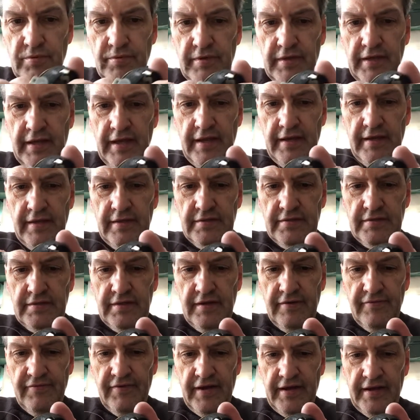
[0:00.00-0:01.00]
again and see
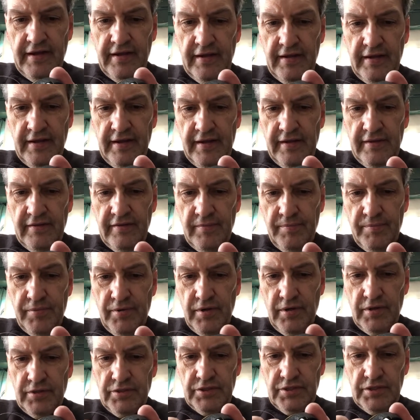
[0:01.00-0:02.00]
if I can get it to
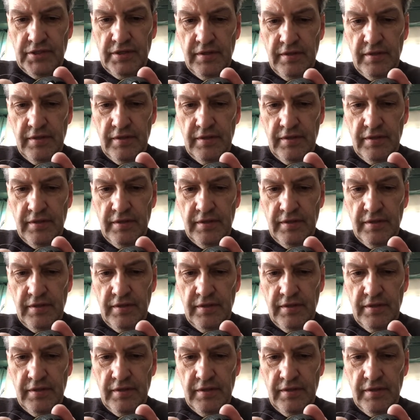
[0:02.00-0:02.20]
push.